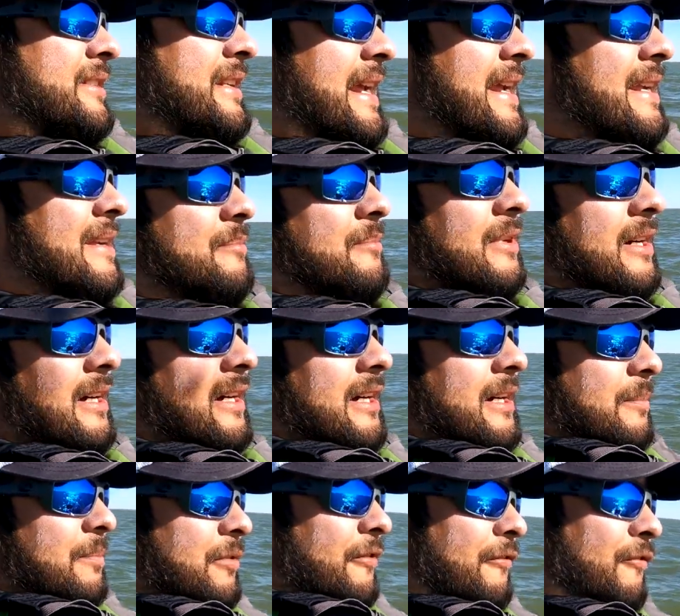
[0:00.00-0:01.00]
same
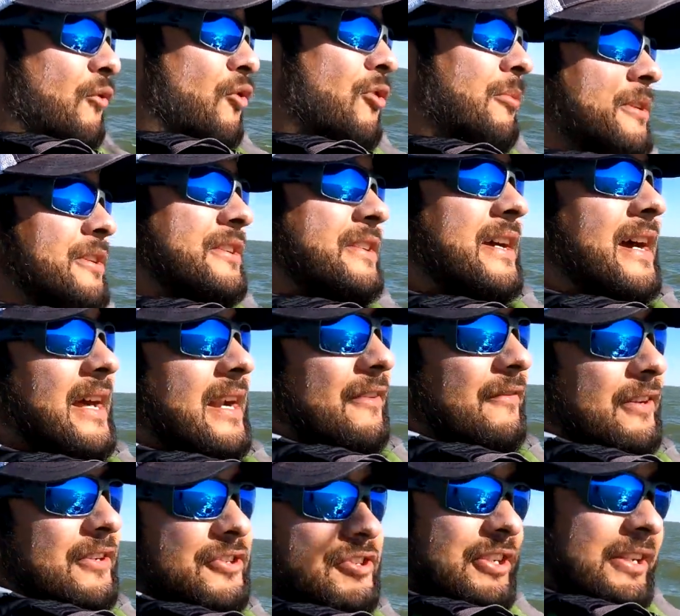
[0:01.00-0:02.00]
performance out
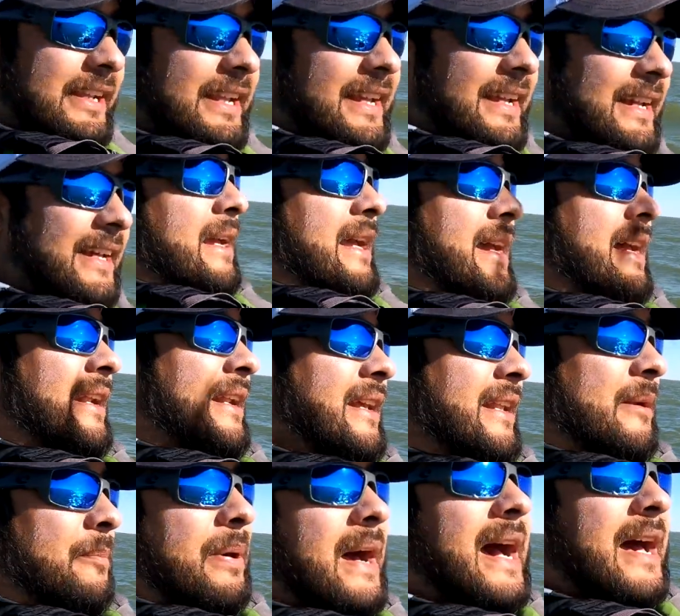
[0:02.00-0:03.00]
of a jig head
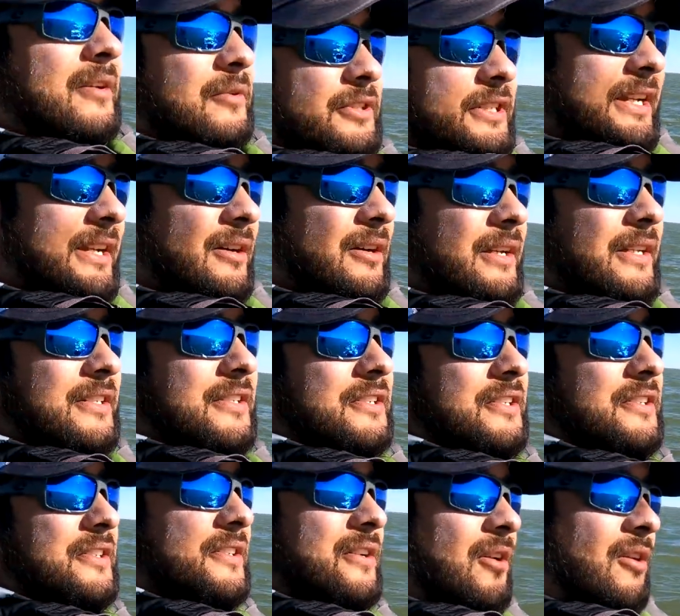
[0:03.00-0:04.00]
and a paddle tail. It's
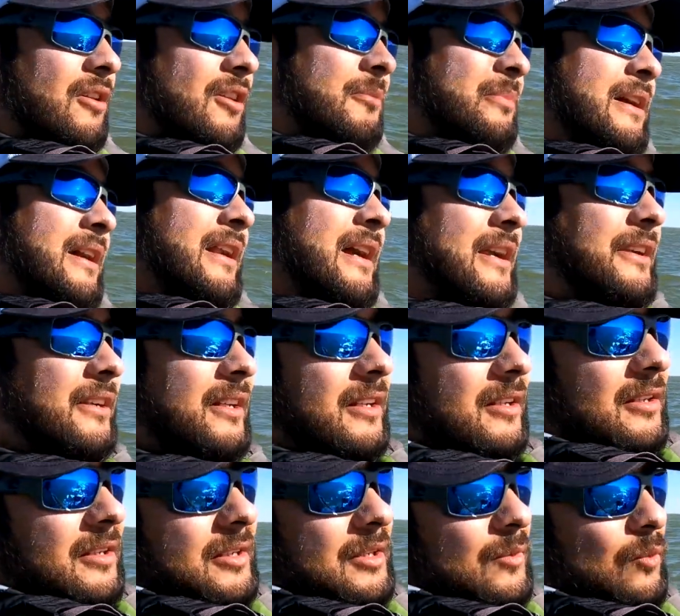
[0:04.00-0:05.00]
just all about how you're
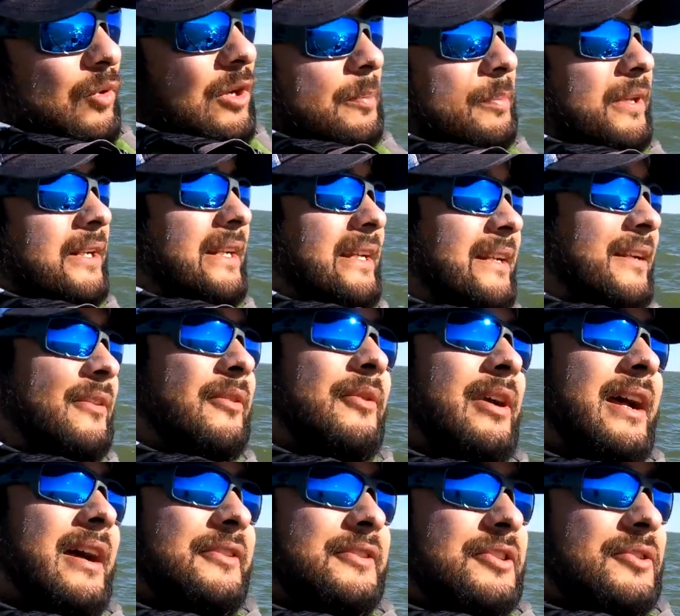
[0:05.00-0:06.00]
going to whip it in and
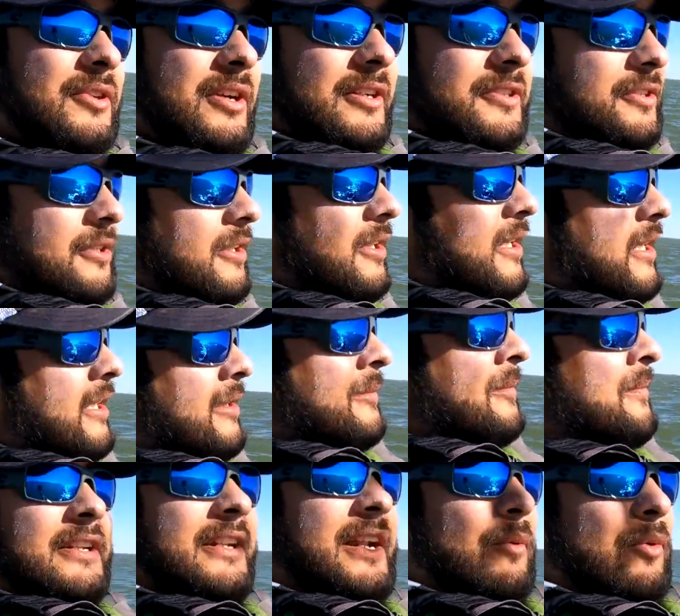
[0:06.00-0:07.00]
around structure.
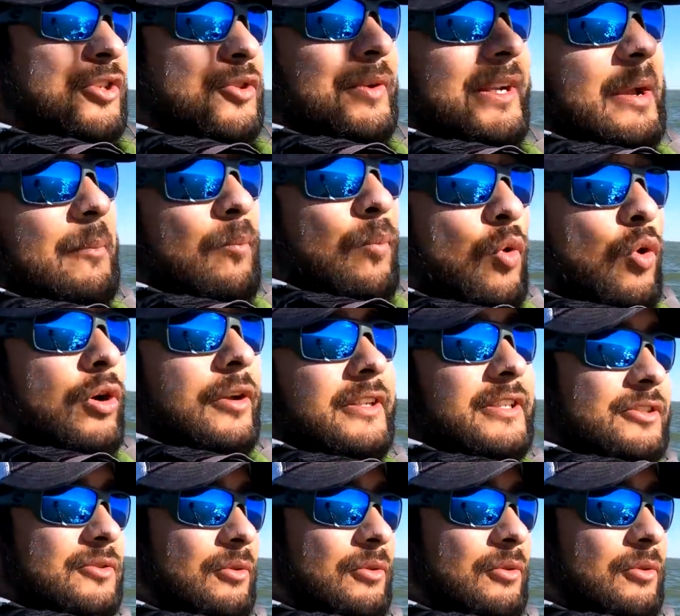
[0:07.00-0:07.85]
Now once we get more of these